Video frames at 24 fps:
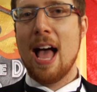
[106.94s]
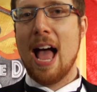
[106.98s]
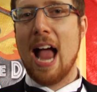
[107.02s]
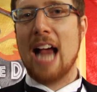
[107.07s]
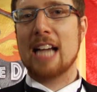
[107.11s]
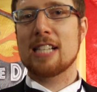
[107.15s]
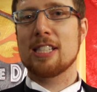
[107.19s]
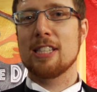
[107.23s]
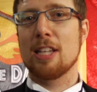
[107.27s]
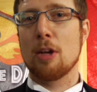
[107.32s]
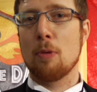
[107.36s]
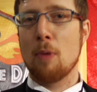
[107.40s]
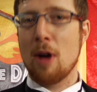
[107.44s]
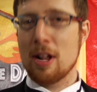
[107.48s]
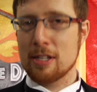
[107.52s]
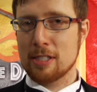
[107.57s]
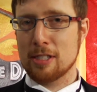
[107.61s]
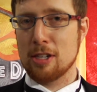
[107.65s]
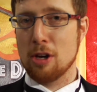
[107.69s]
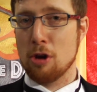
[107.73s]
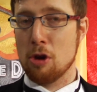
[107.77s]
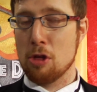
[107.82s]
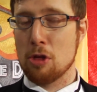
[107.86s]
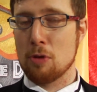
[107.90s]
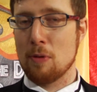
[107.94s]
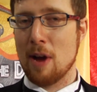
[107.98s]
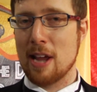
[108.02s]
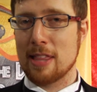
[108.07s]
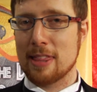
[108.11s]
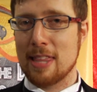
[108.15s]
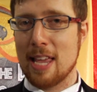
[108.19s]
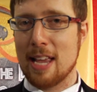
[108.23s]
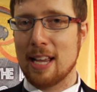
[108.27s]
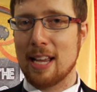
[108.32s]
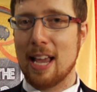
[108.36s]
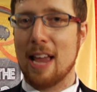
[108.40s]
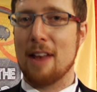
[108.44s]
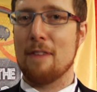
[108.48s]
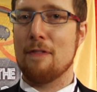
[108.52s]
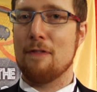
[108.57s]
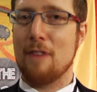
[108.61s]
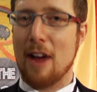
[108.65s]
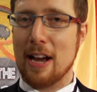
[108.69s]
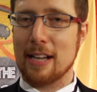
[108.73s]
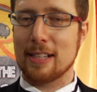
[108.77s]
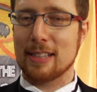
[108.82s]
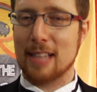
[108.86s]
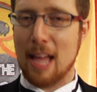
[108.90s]
actually wants to do the right thing and
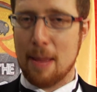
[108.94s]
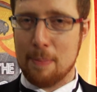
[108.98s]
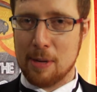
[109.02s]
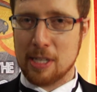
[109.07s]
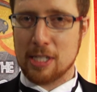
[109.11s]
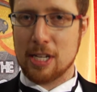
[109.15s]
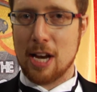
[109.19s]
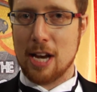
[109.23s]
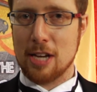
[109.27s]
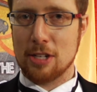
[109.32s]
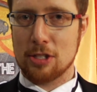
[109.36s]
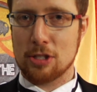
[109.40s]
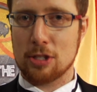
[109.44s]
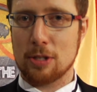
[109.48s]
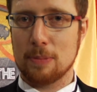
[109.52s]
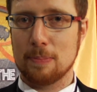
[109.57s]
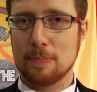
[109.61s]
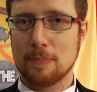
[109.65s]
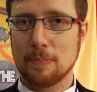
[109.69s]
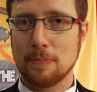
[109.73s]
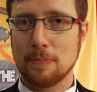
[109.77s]
fight climate change.